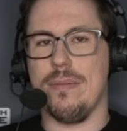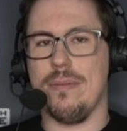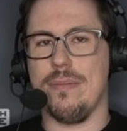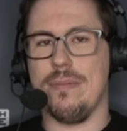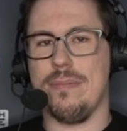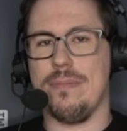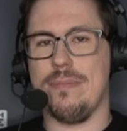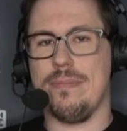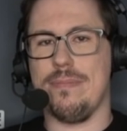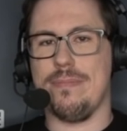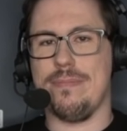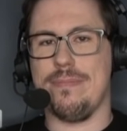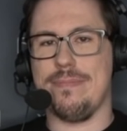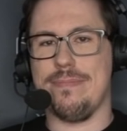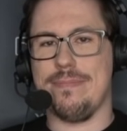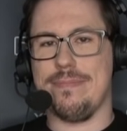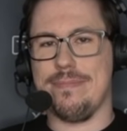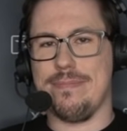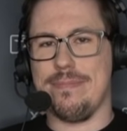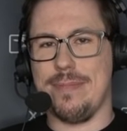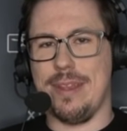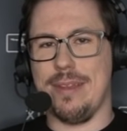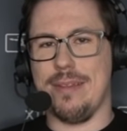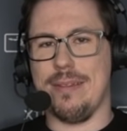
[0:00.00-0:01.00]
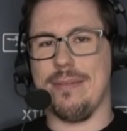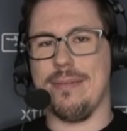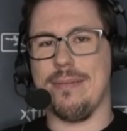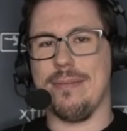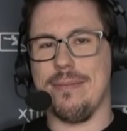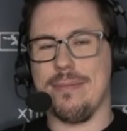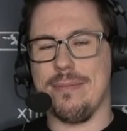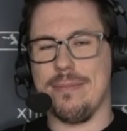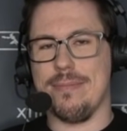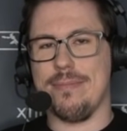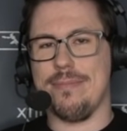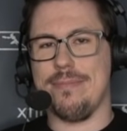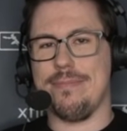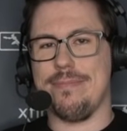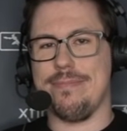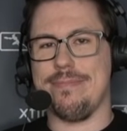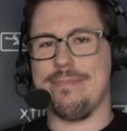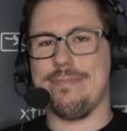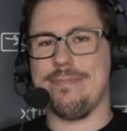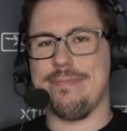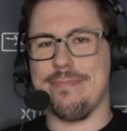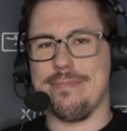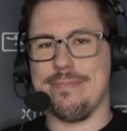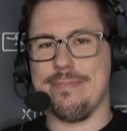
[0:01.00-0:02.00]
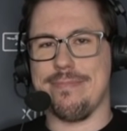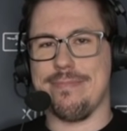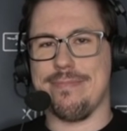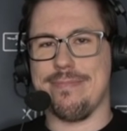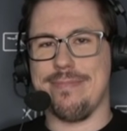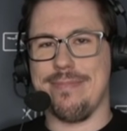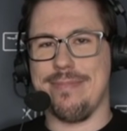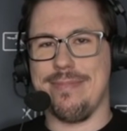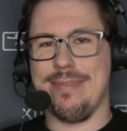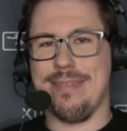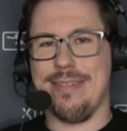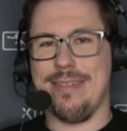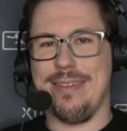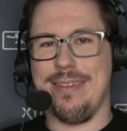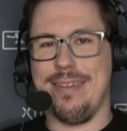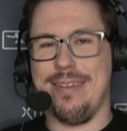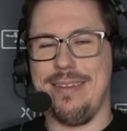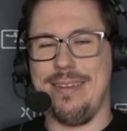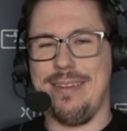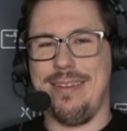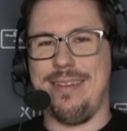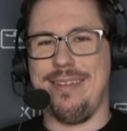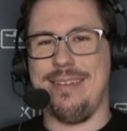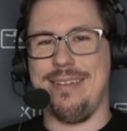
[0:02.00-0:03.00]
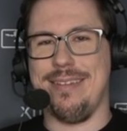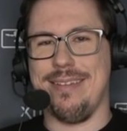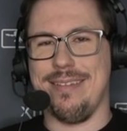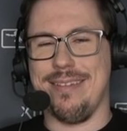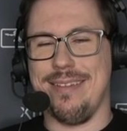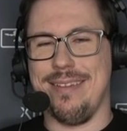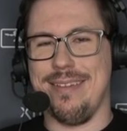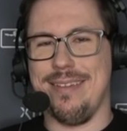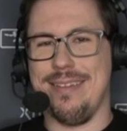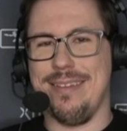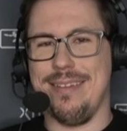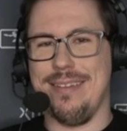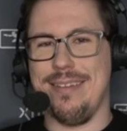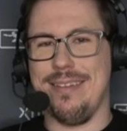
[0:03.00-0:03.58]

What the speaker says: (silent)